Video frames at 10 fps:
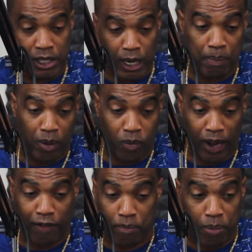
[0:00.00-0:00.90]
Jump and
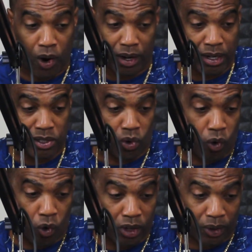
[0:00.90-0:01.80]
Wave brought us
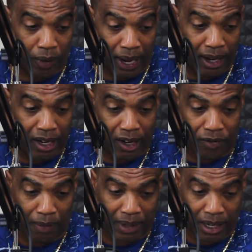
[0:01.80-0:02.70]
all the way
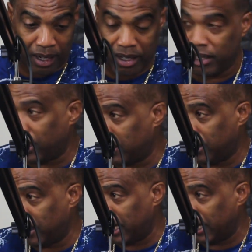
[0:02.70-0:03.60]
from the early
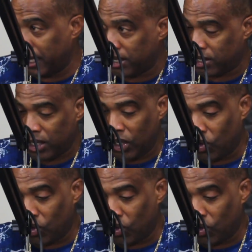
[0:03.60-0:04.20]
1980s